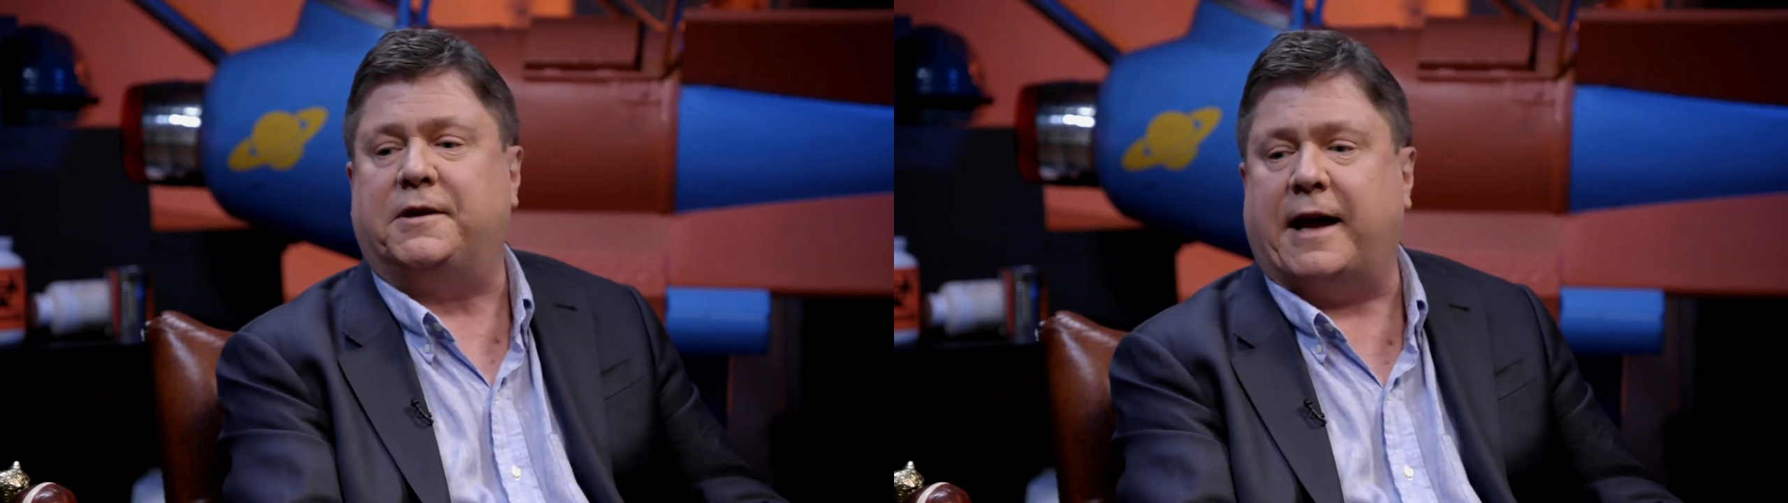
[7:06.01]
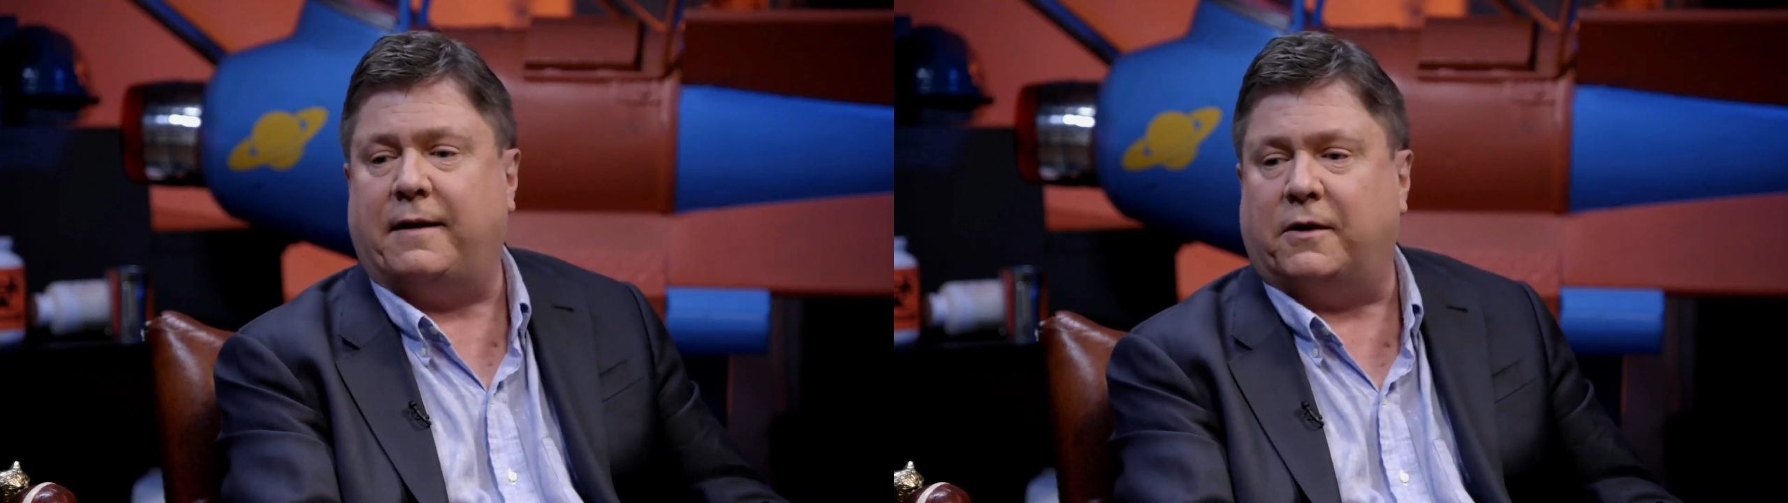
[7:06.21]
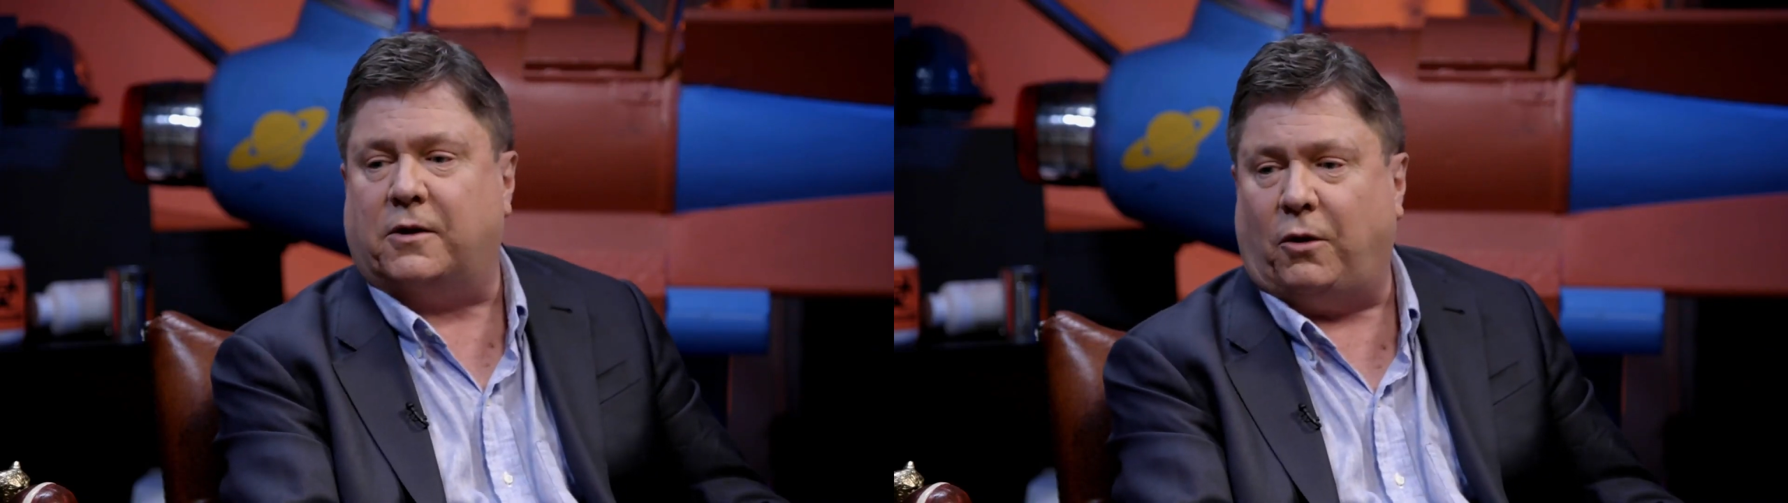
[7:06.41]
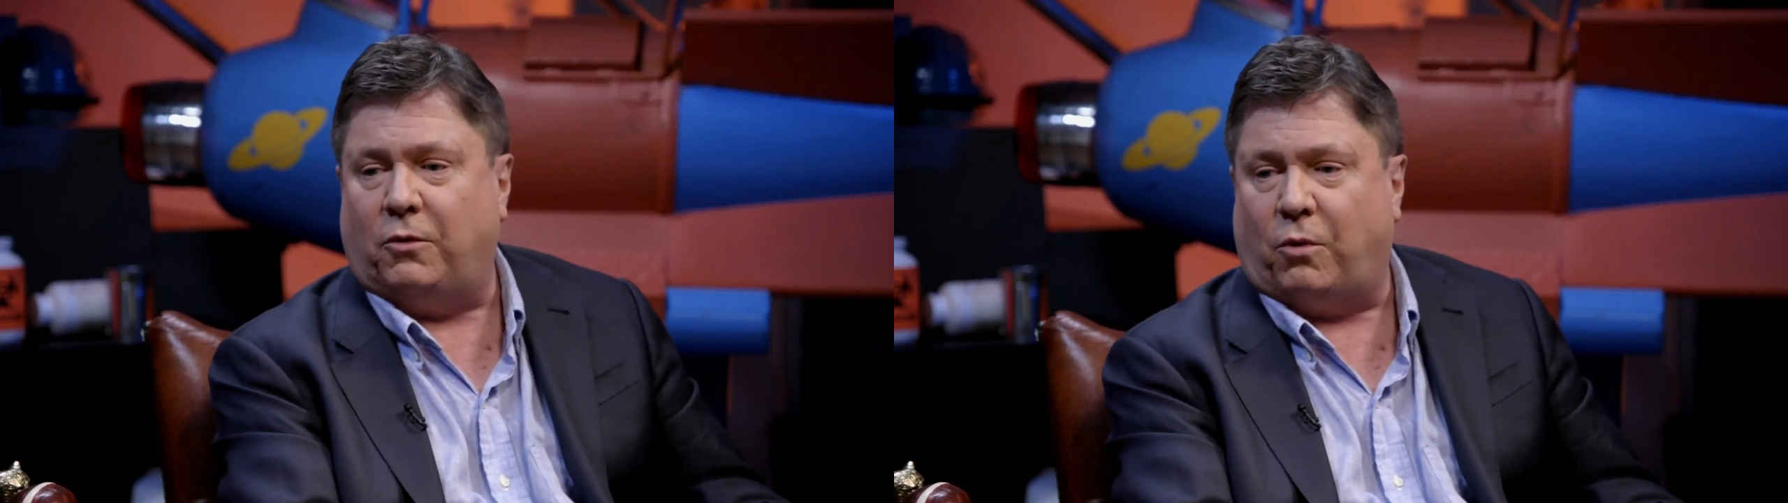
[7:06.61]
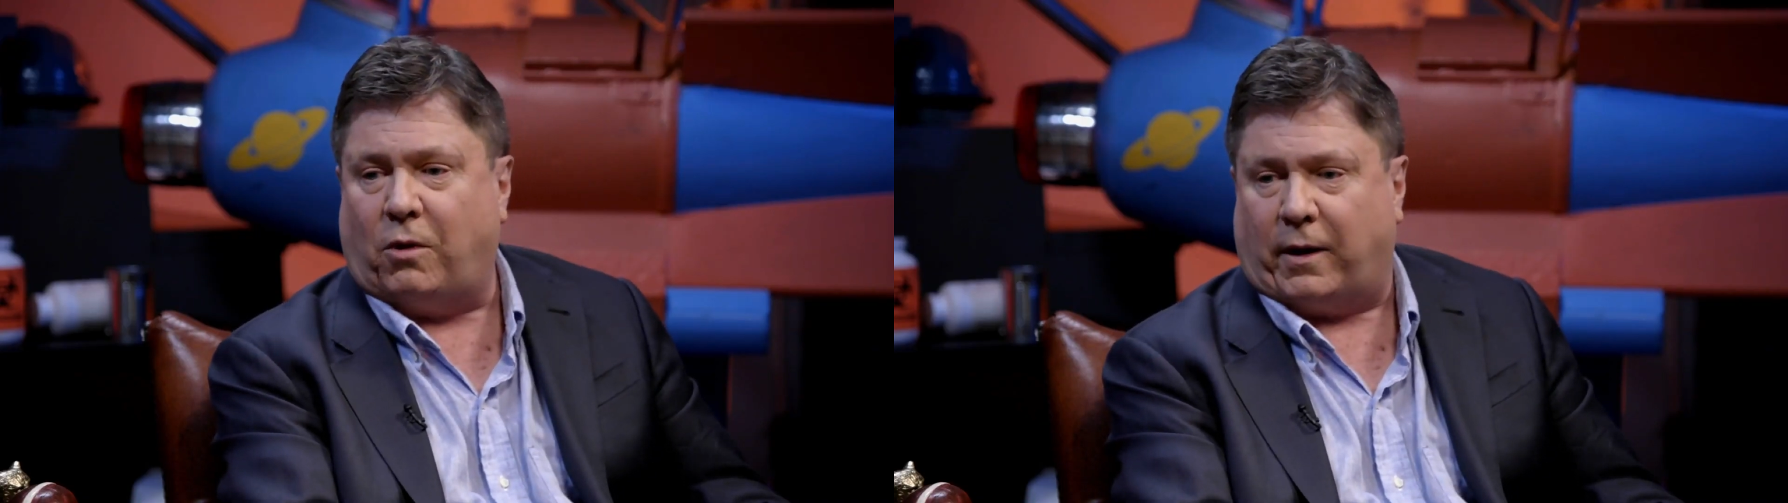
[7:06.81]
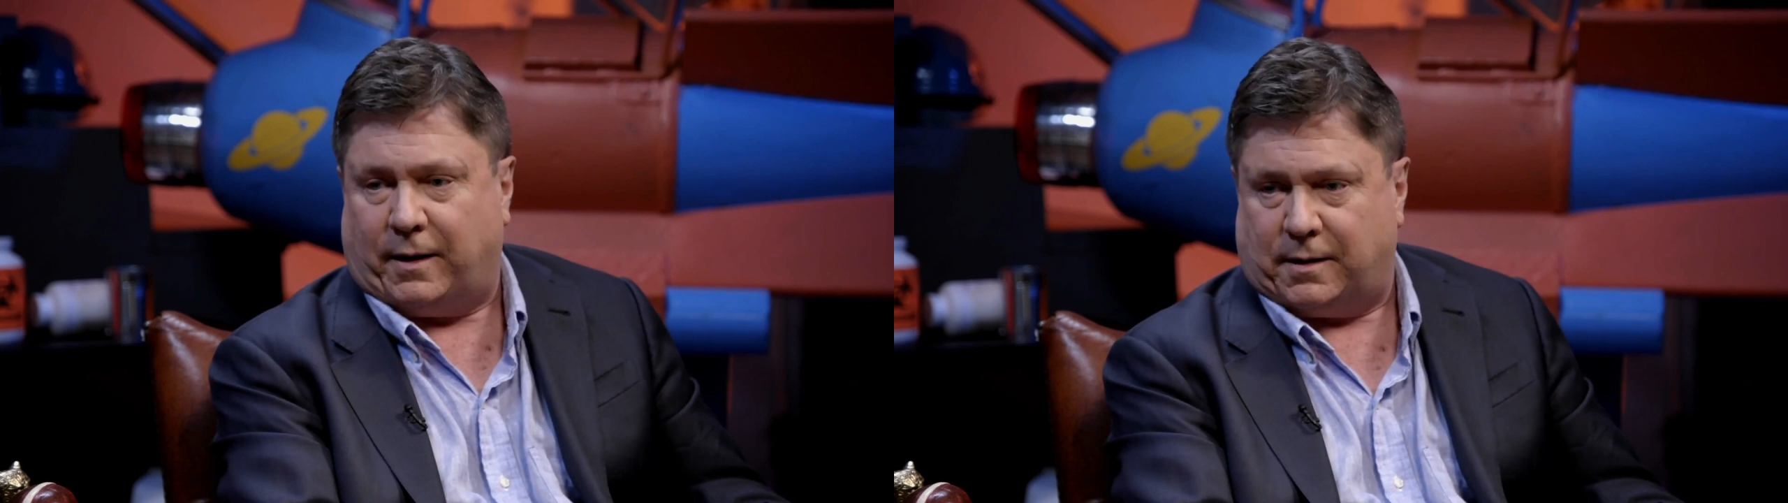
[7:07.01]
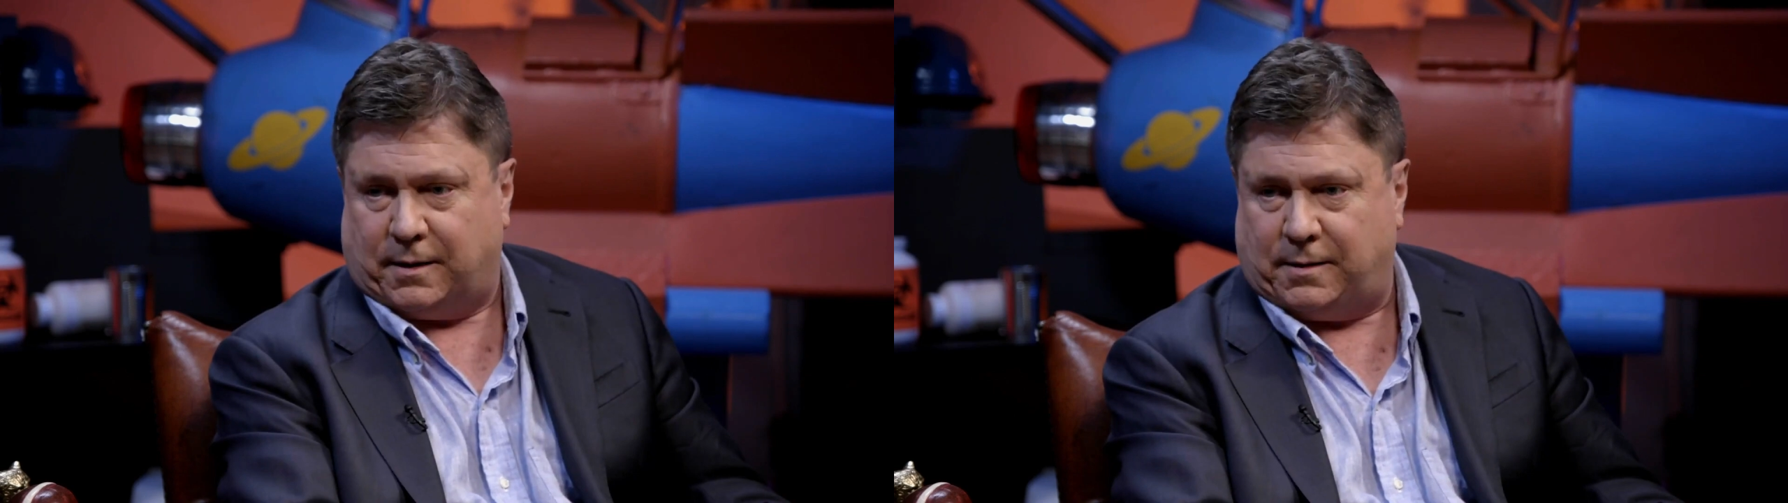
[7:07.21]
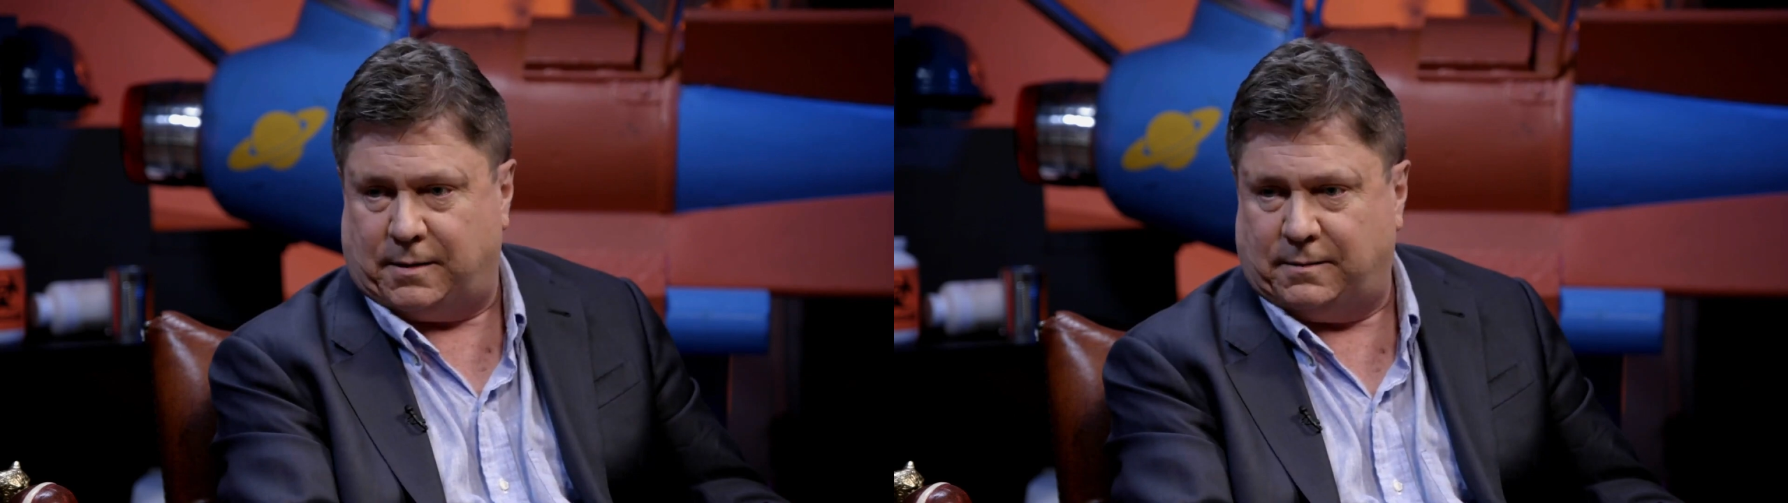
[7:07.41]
day the Cold War ended.